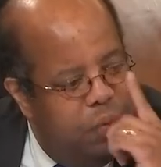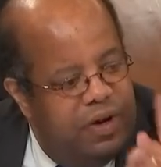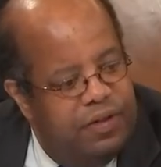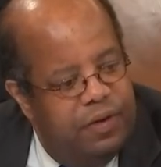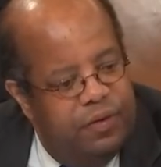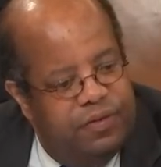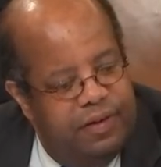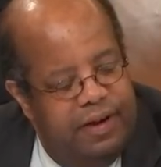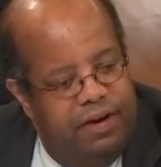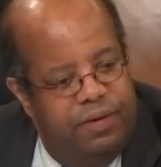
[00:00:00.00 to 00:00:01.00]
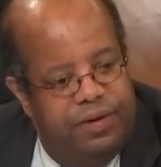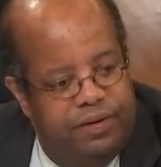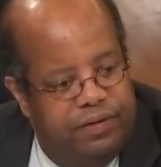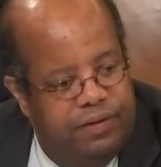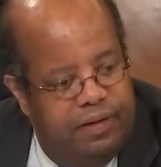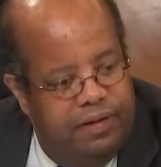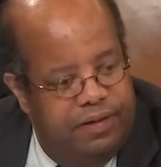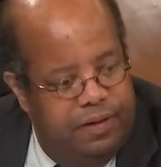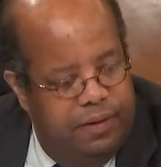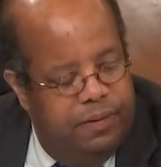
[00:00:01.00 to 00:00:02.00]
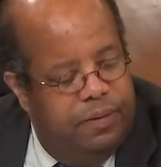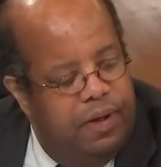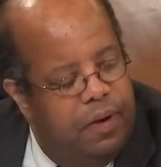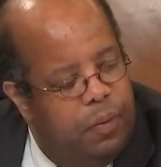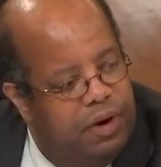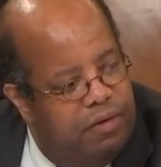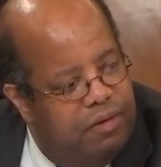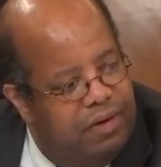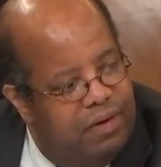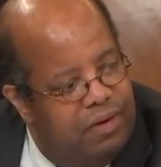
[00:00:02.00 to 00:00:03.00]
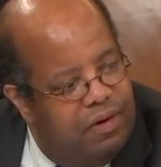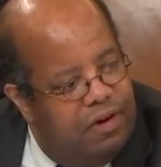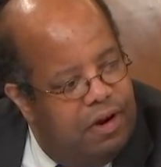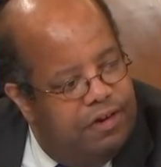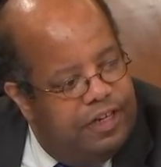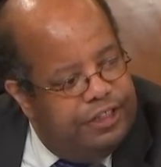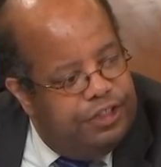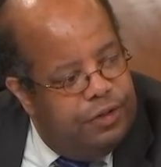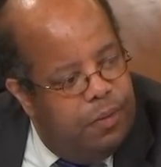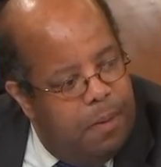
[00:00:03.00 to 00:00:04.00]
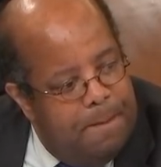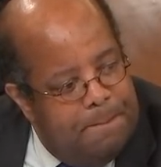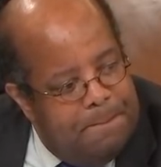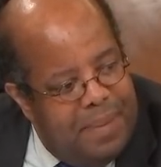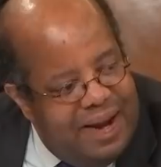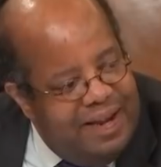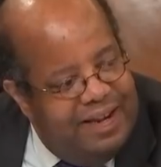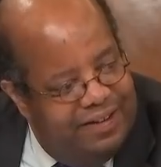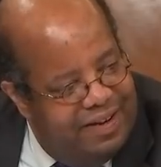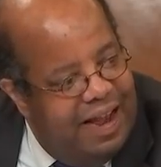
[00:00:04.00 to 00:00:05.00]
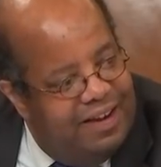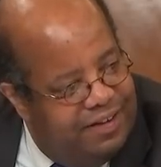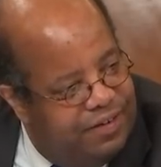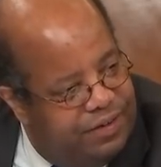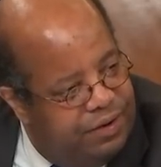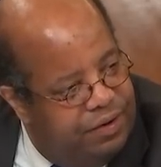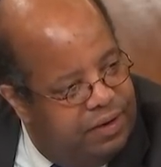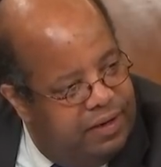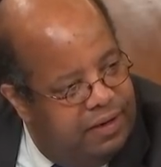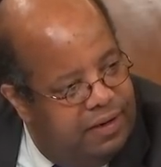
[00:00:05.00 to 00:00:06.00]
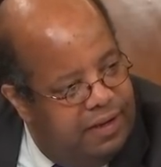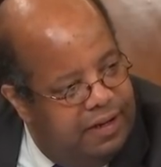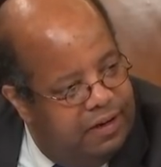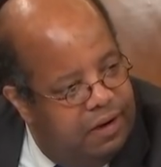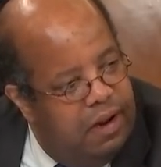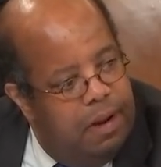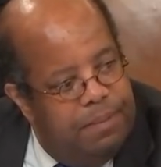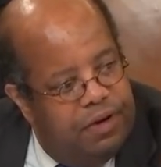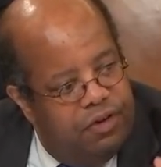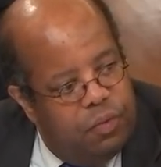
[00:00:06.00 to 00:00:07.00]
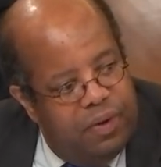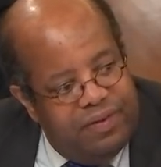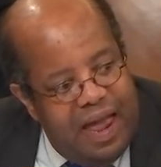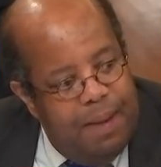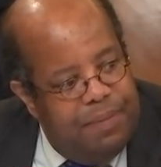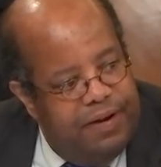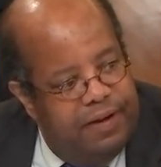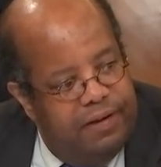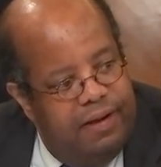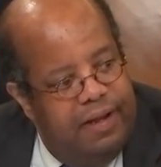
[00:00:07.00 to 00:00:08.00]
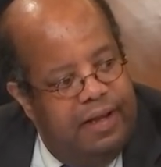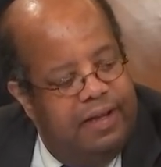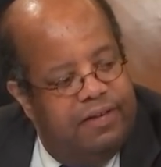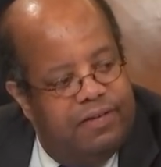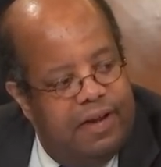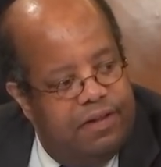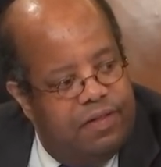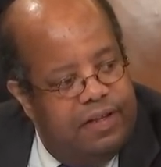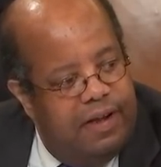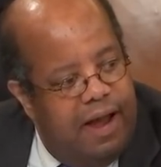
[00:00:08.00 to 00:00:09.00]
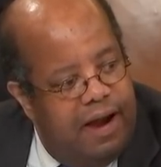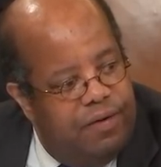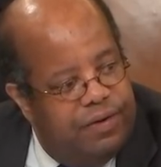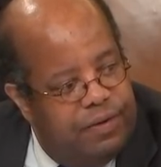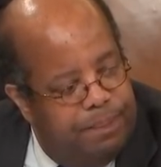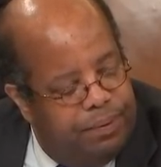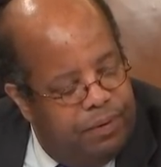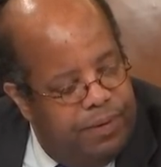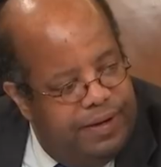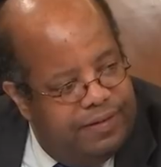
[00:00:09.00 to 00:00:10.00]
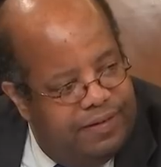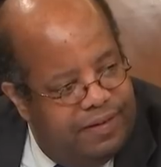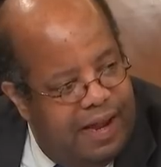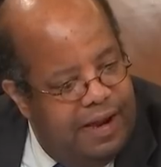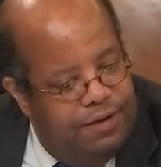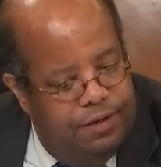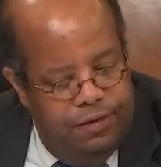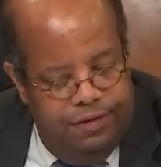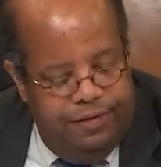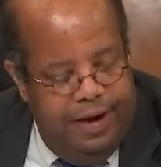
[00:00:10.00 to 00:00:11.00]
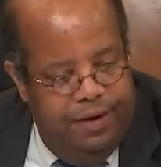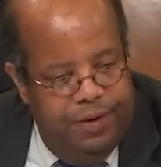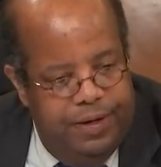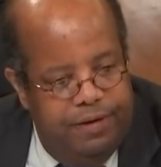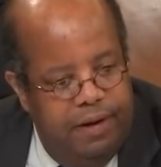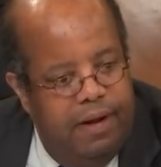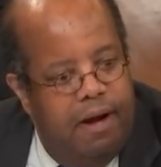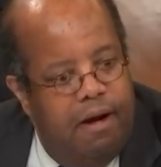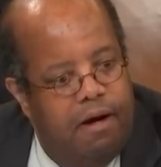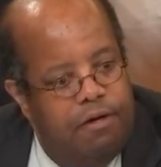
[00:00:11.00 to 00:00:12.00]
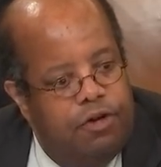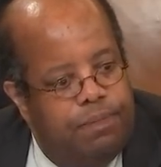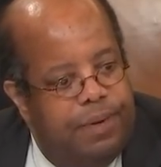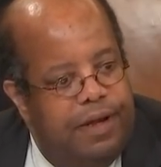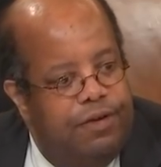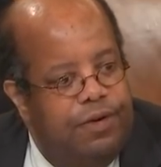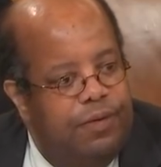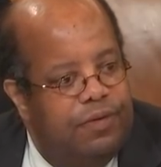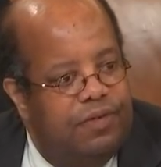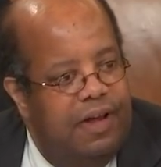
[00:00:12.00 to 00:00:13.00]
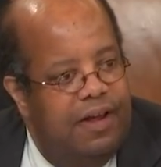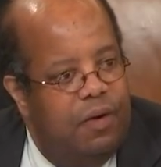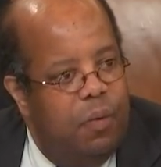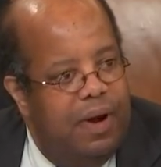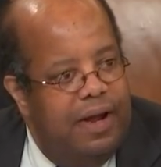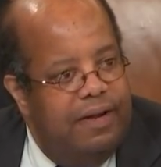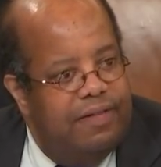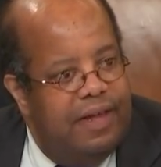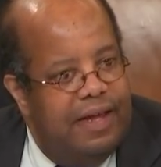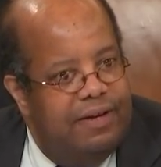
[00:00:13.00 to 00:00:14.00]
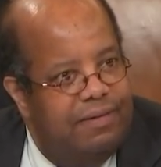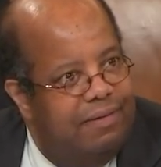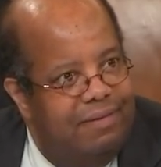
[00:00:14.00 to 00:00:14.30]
is one of those areas, though, where additional money is not necessarily needed, because what's happening is that the IRS employees assigned to this area are being used in a way that